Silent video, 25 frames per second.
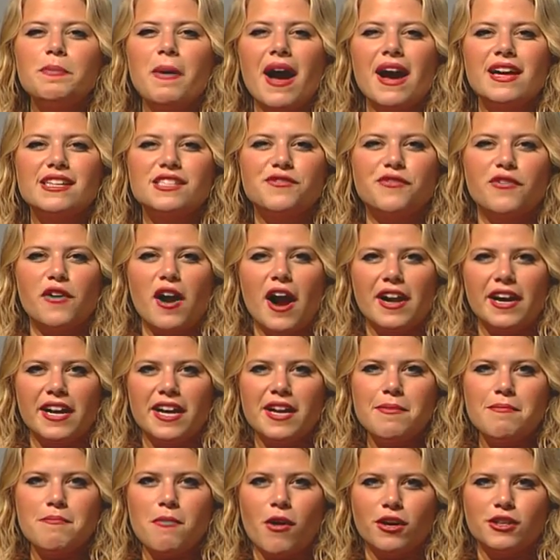past
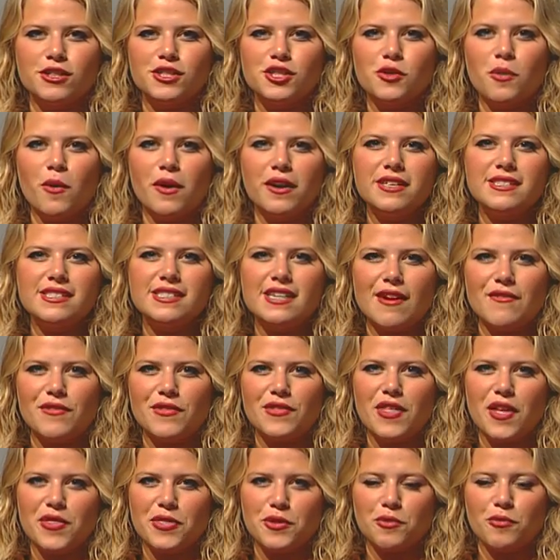Friday, March
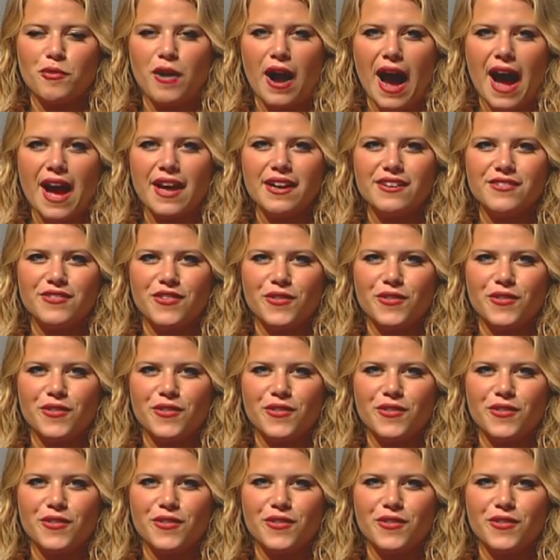27th, at The Rat,